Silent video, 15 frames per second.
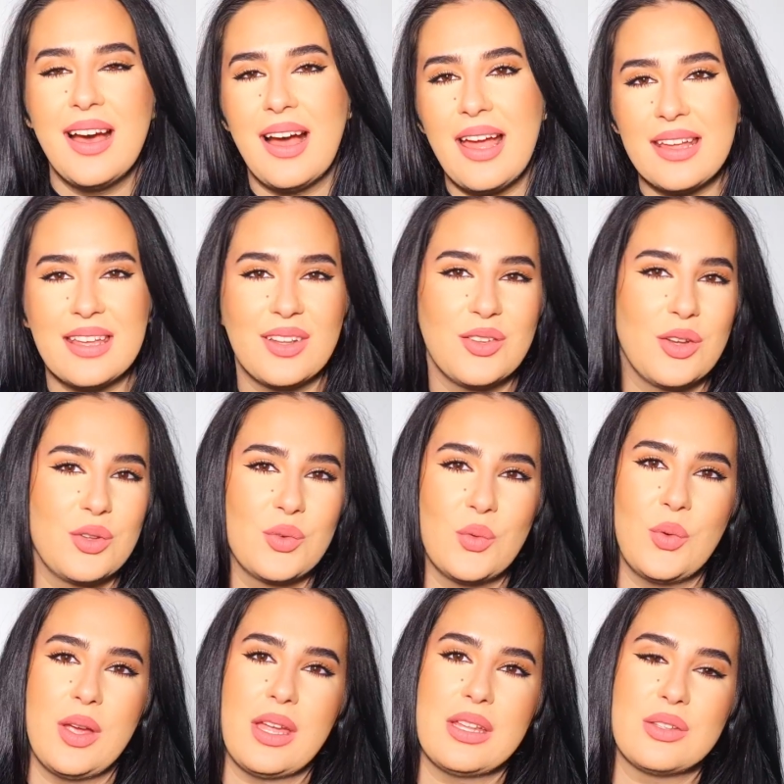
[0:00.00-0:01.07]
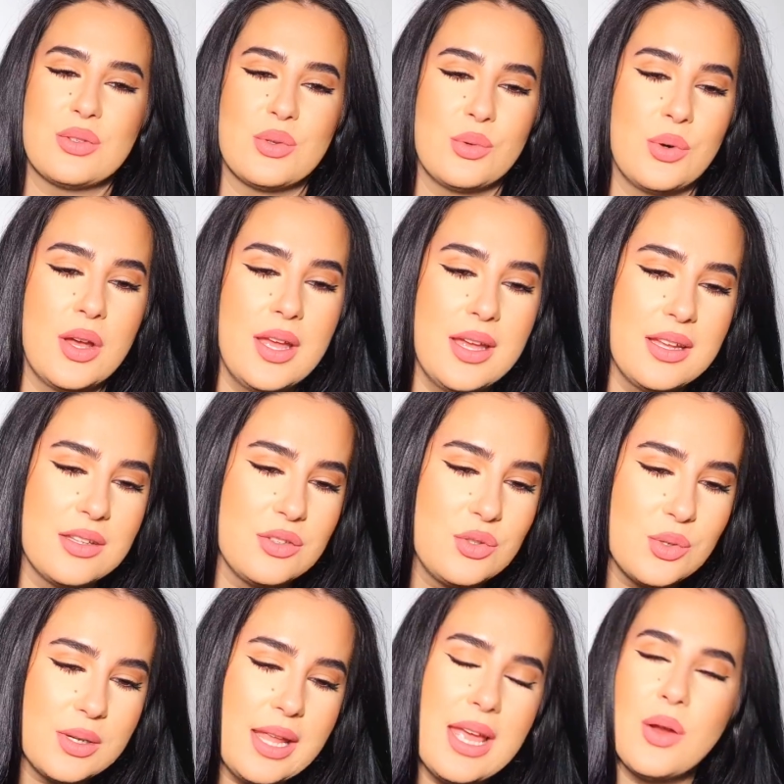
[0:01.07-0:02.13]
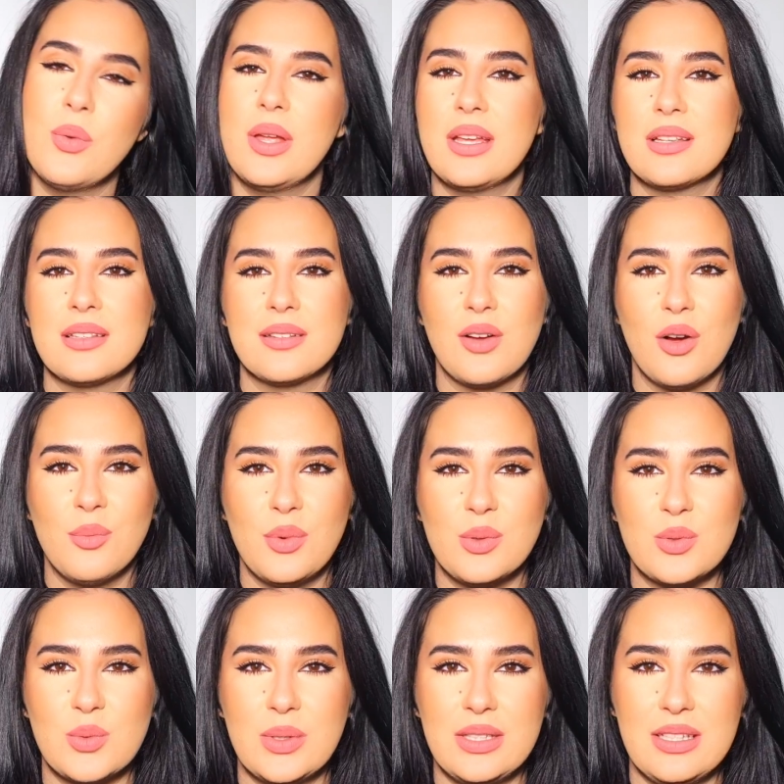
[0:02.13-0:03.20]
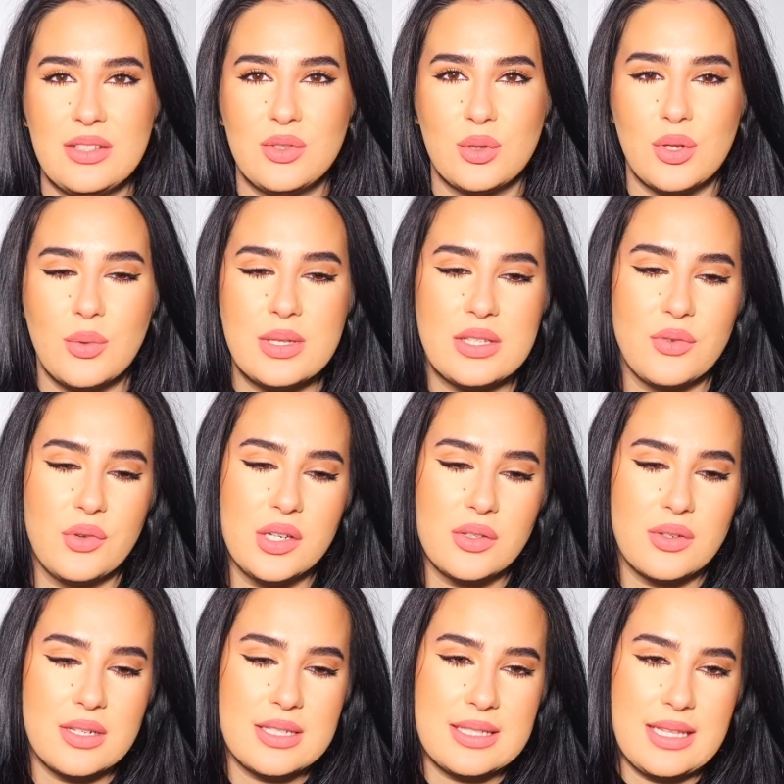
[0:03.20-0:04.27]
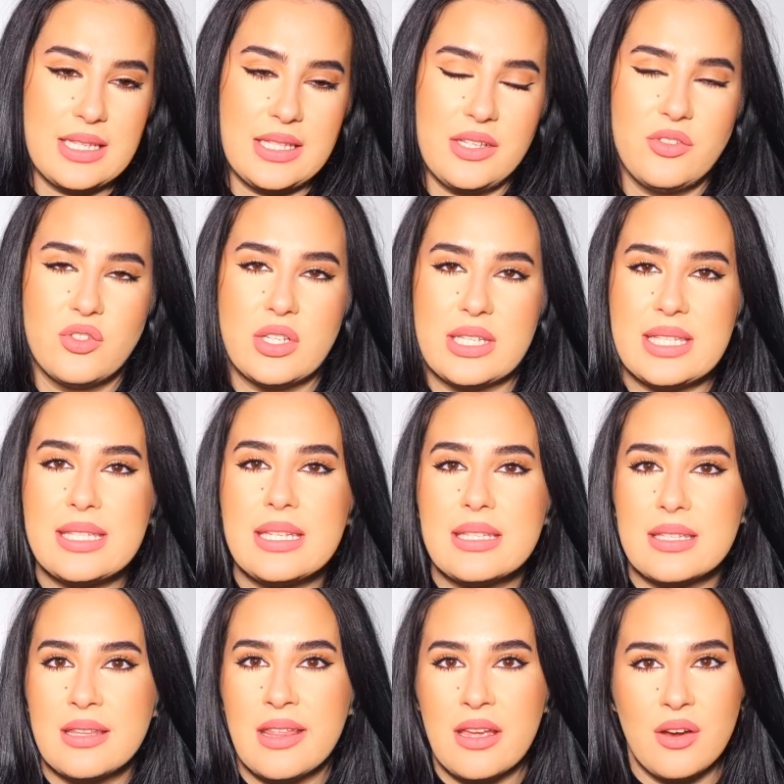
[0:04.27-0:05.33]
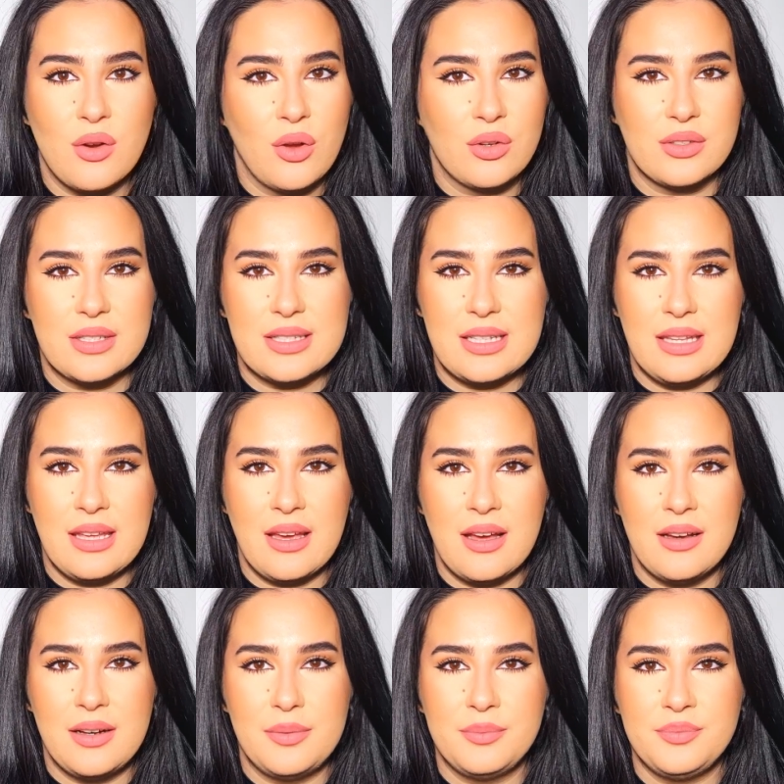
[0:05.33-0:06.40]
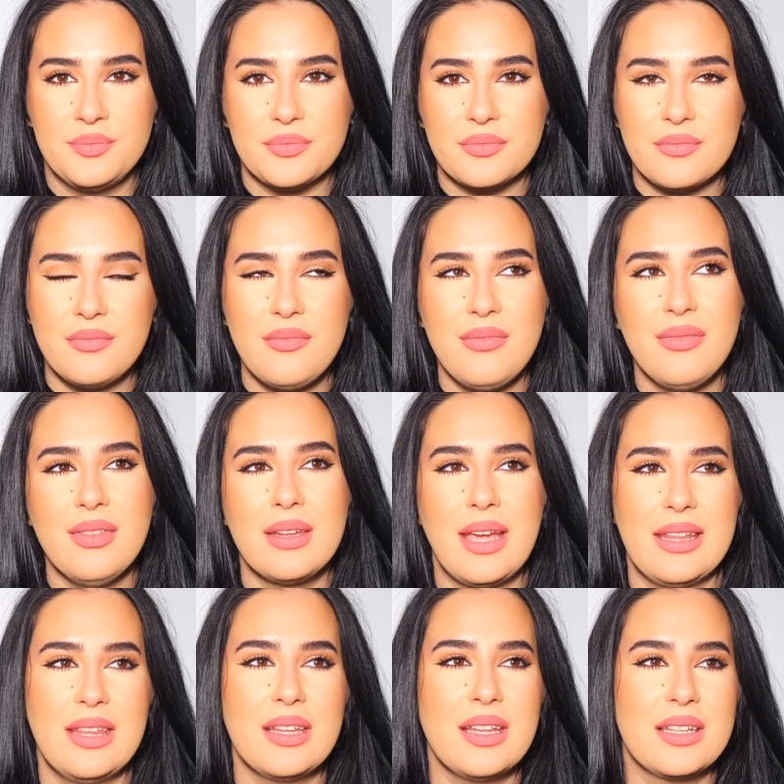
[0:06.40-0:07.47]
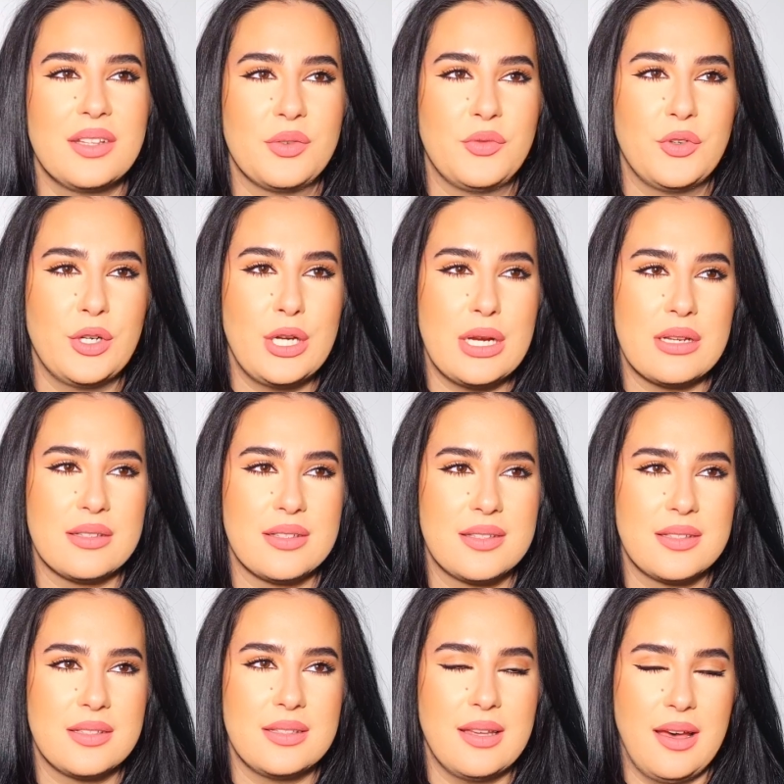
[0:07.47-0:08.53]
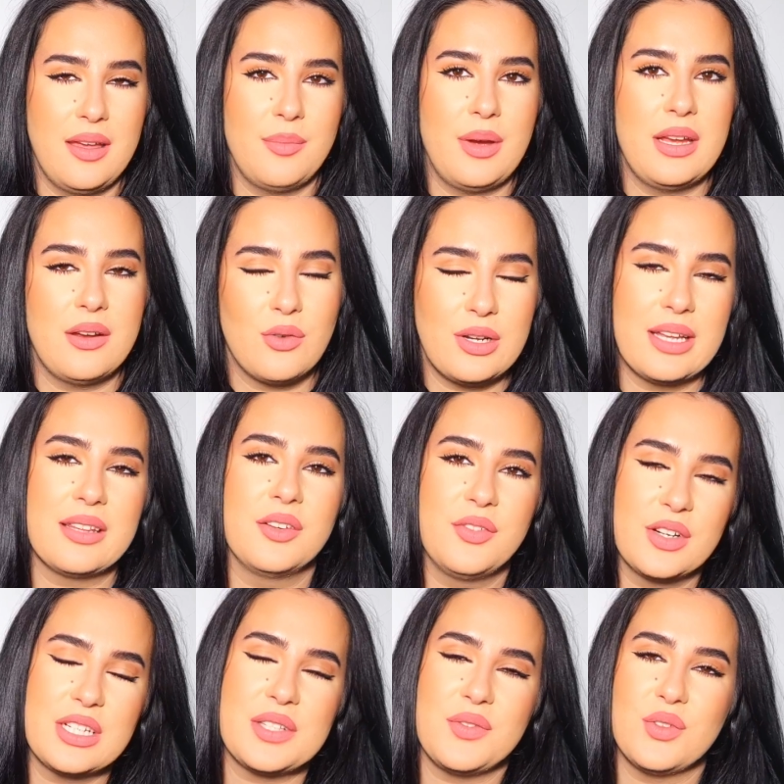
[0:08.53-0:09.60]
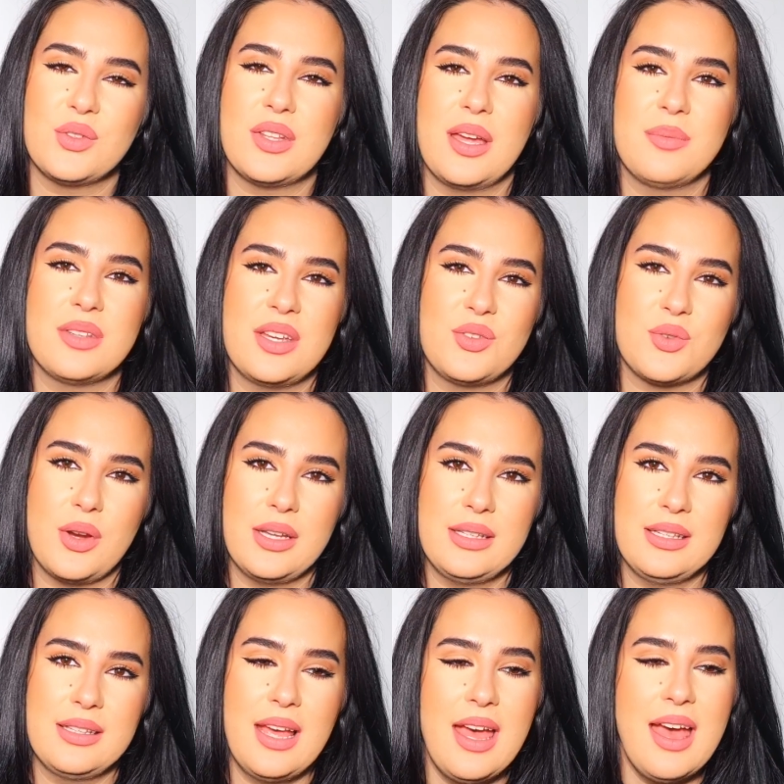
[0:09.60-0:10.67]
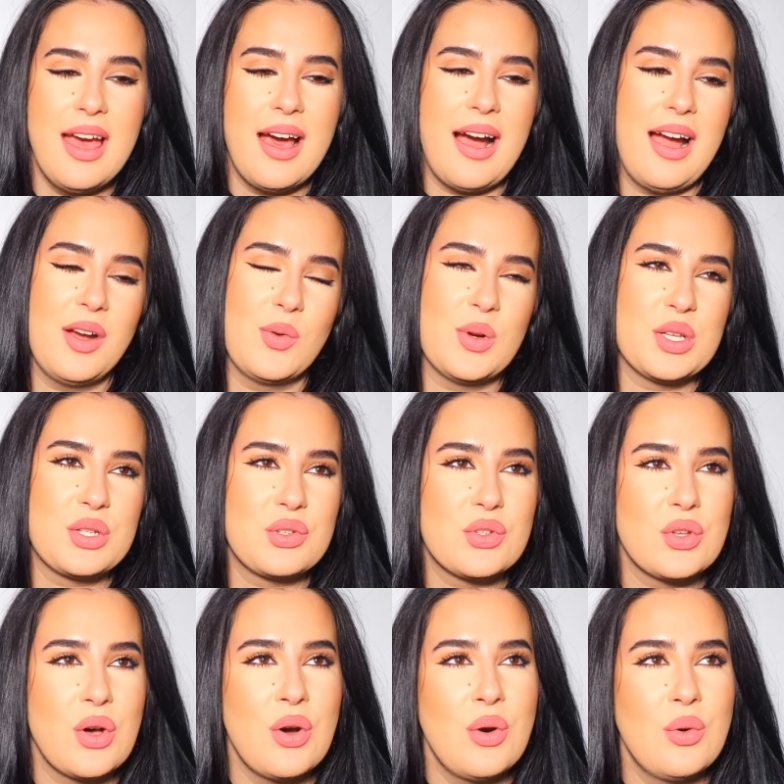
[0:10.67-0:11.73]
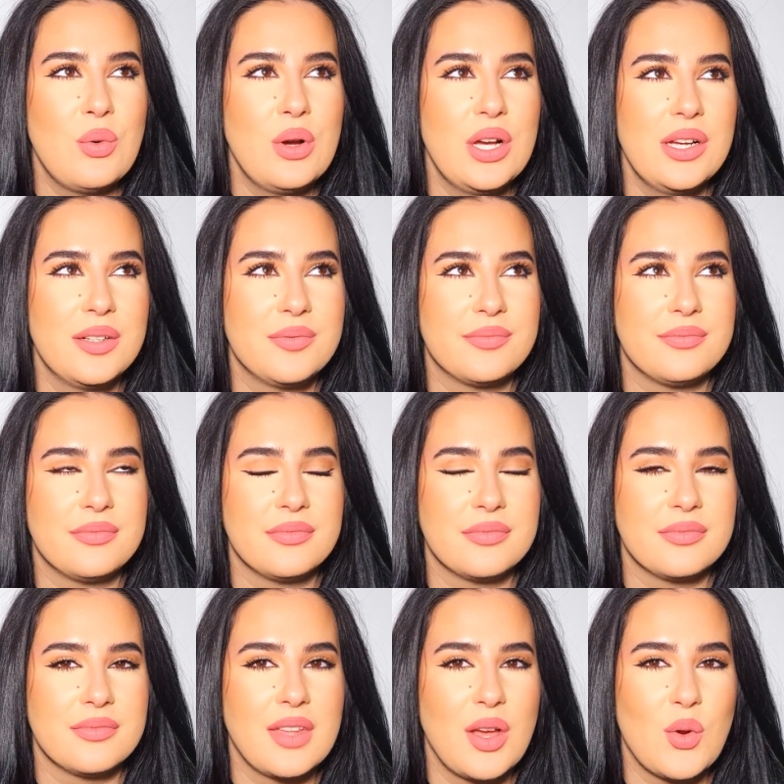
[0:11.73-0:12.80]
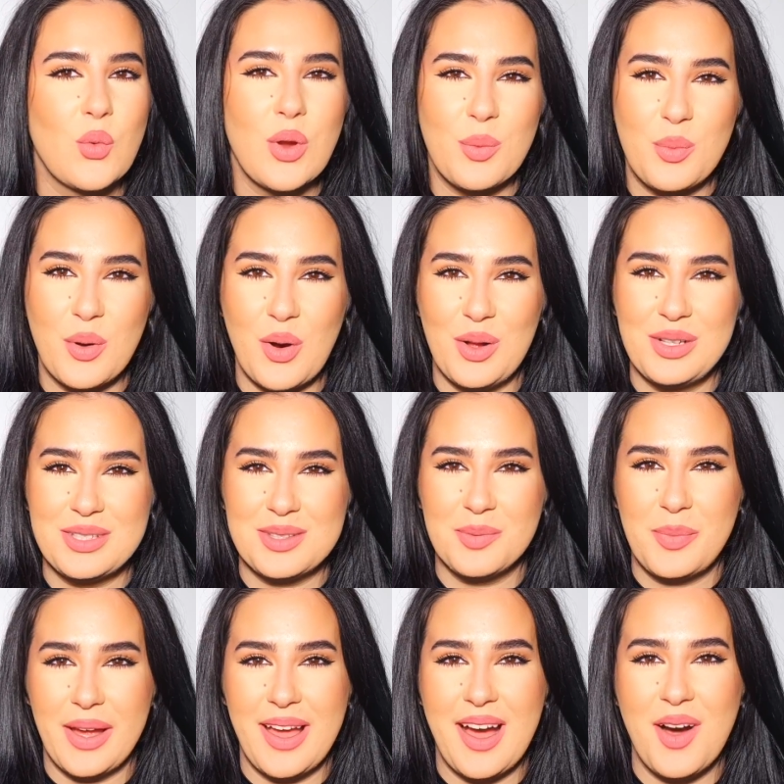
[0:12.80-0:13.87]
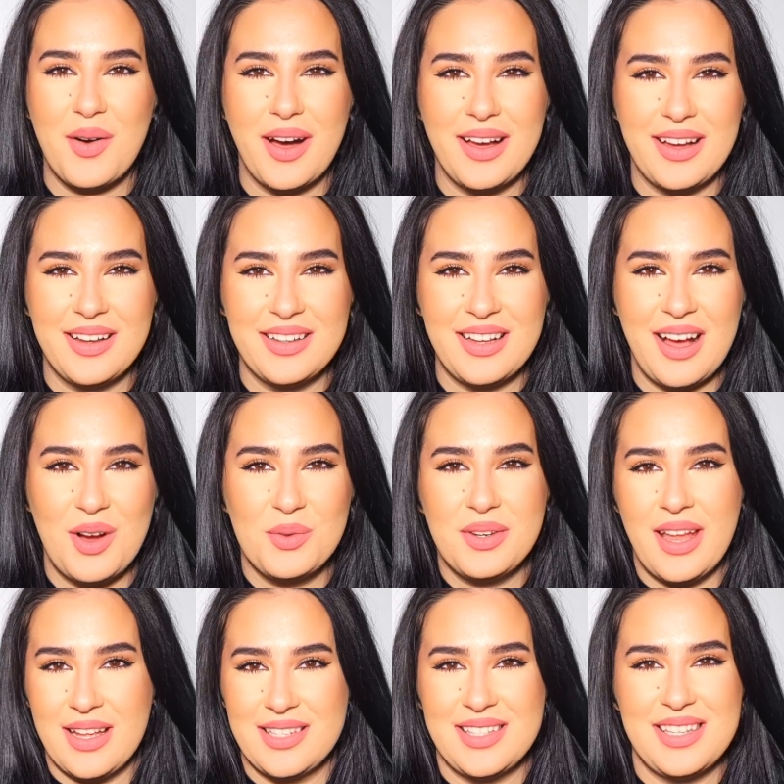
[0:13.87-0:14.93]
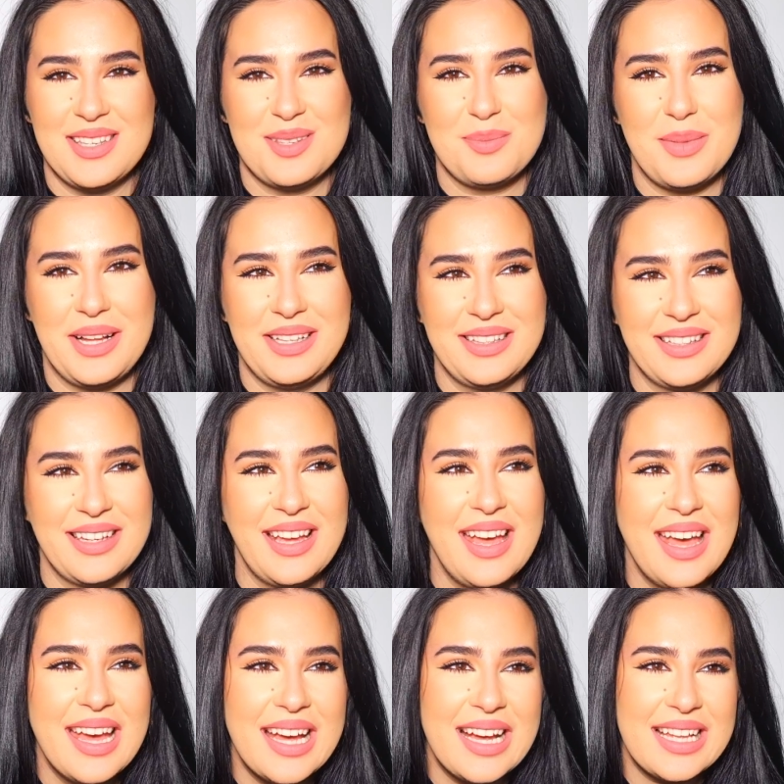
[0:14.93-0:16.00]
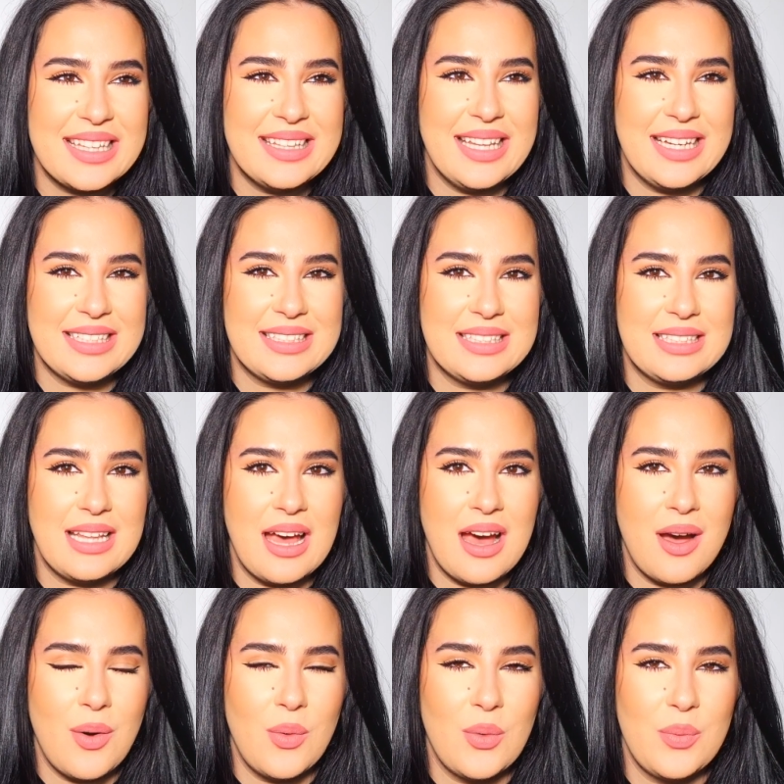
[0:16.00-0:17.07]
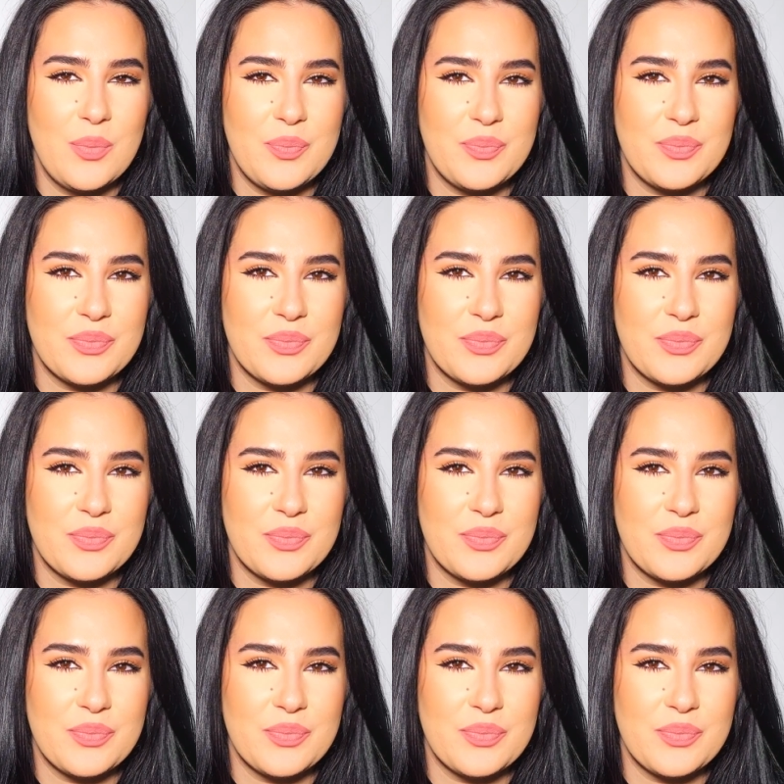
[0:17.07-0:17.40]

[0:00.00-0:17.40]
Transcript: I cannot wait to do layering combos with it. You know, it's a fragrance that it just sits there, honestly. I think that the first time, or like the first few times I tried it, I was so repulsed by how nasty it smelled that now,